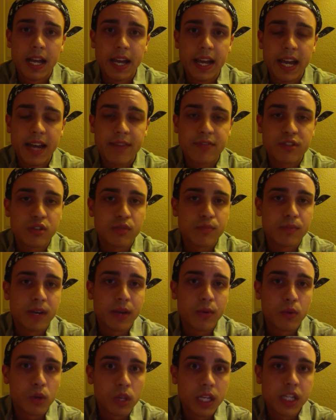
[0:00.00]
After my
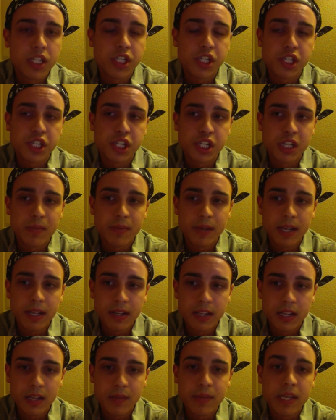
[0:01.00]
relationship
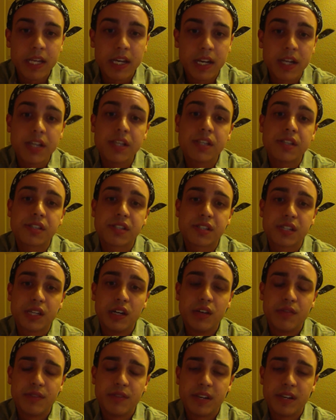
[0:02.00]
ended because of